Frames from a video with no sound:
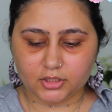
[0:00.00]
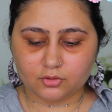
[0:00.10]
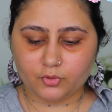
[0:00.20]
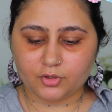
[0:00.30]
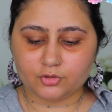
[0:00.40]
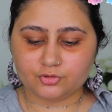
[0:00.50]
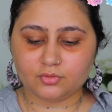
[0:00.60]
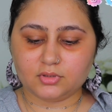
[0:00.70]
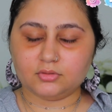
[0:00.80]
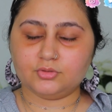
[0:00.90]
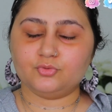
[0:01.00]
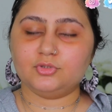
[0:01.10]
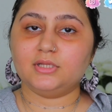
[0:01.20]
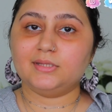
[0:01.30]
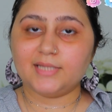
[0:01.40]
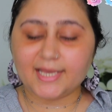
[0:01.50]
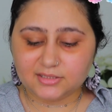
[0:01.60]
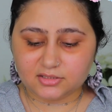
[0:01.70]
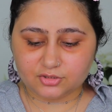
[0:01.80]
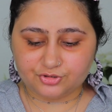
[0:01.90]
Then going on to the
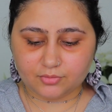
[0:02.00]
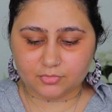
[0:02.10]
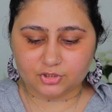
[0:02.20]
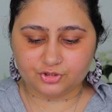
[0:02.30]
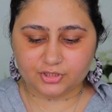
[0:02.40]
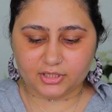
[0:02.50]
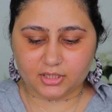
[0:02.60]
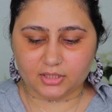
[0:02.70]
next shimmer shade